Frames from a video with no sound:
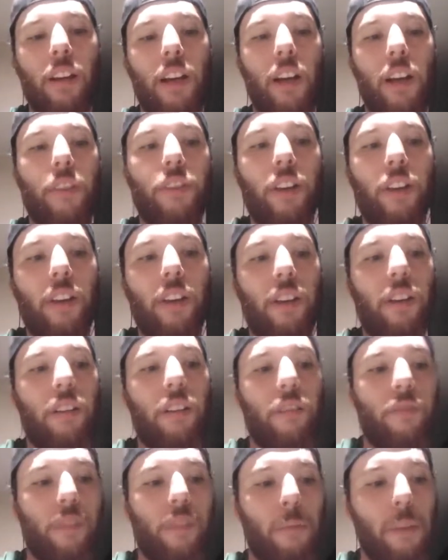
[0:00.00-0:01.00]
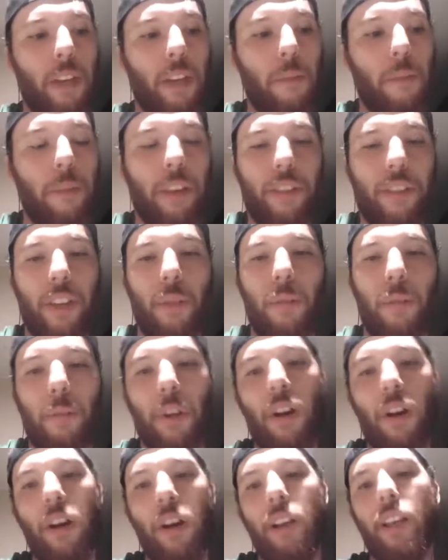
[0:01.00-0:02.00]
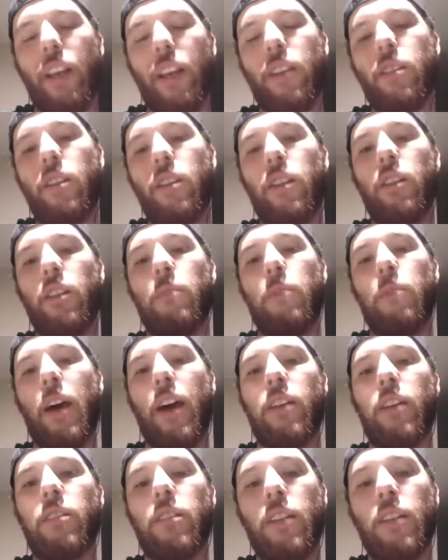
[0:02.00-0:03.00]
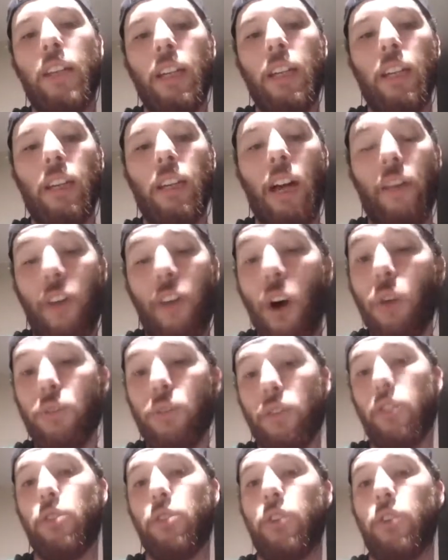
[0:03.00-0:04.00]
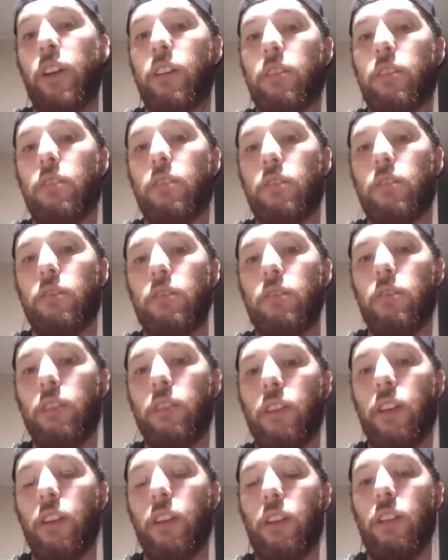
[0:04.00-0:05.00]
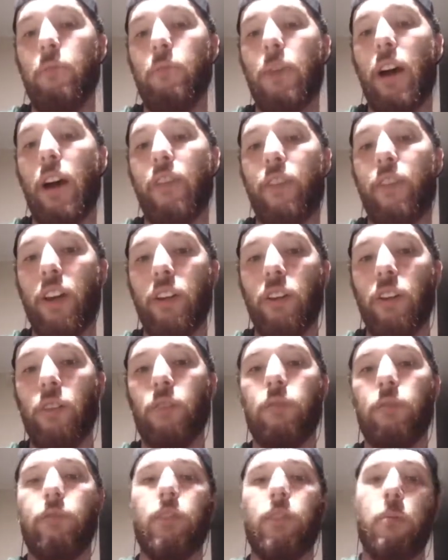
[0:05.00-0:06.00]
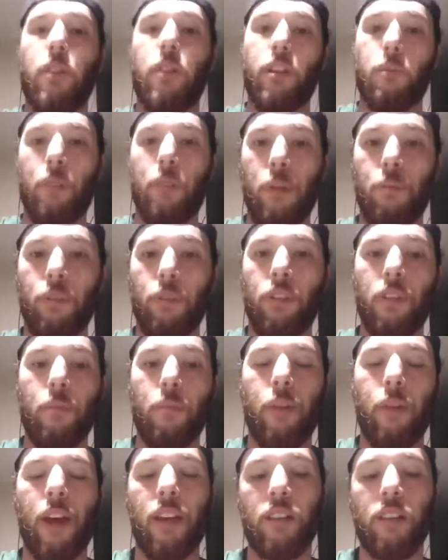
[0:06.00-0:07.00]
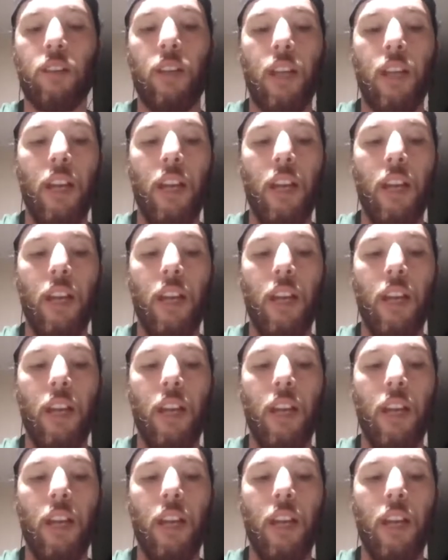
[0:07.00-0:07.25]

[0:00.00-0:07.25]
I think for me, a big thing with Bacardi Legacy in the past, I've hosted drinks in my venue from other people in the past.